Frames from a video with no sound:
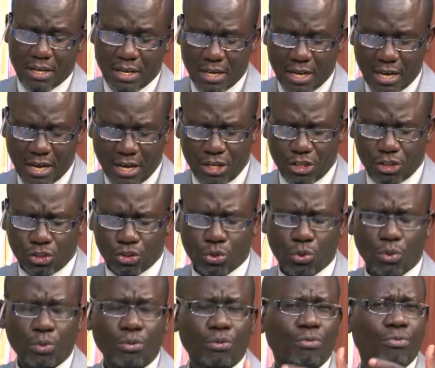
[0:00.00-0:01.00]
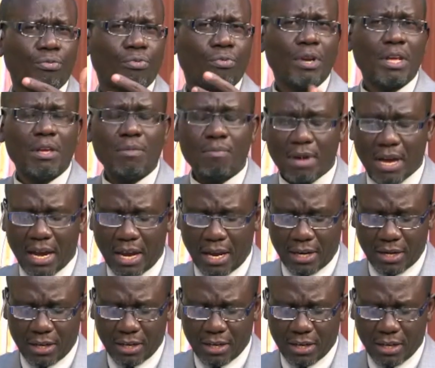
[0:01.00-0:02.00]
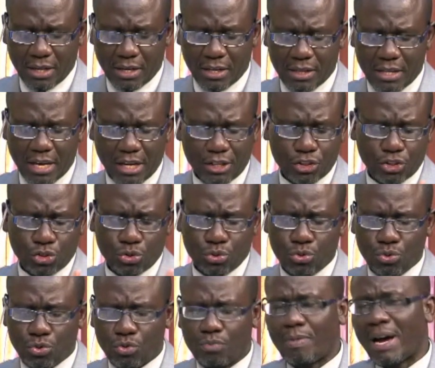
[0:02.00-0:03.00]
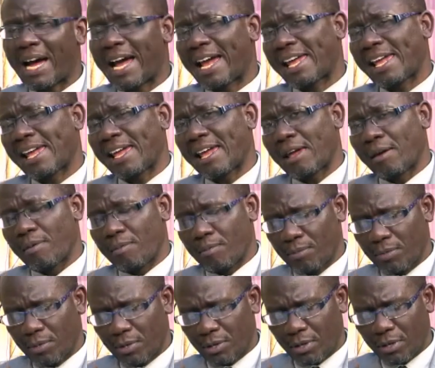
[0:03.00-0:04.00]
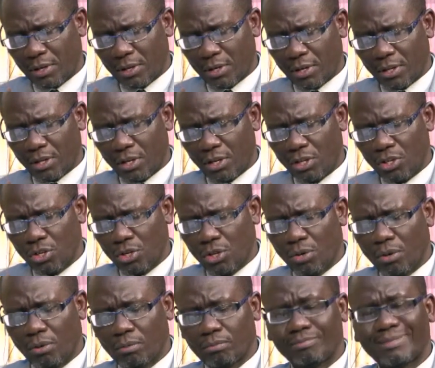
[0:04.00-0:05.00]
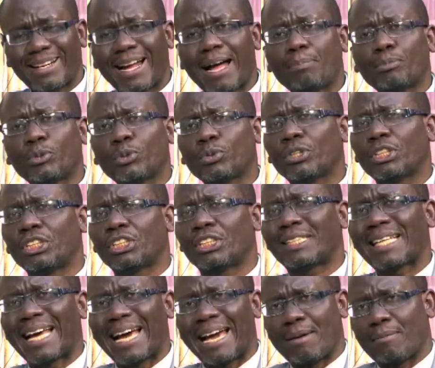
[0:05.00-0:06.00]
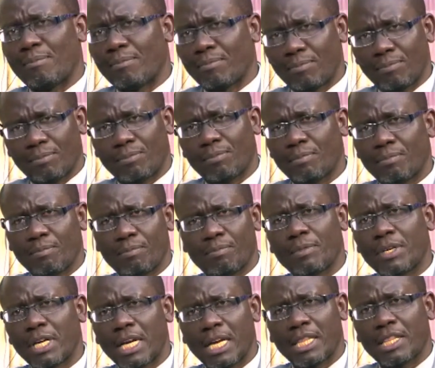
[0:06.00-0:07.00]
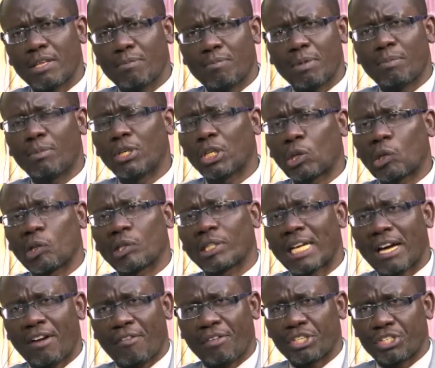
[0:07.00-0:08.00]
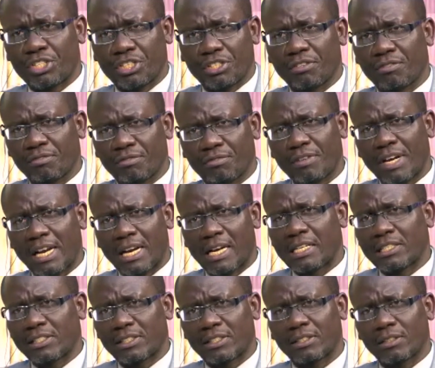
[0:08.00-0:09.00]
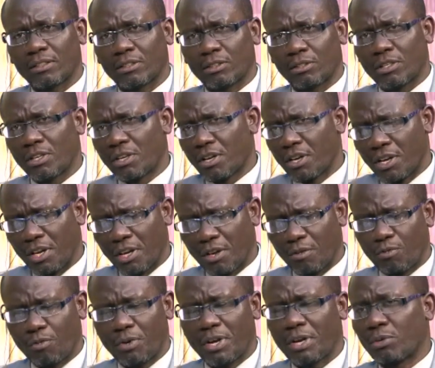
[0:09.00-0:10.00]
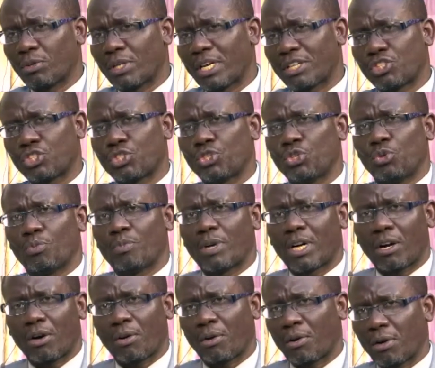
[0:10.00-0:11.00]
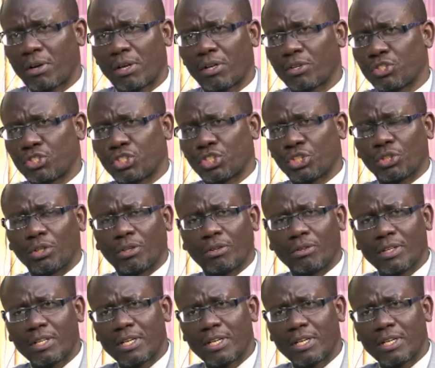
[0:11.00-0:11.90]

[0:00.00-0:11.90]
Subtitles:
and he saw three men that stood by him, you know, up to this time in the biblical narrative, at least if we would assume a chronological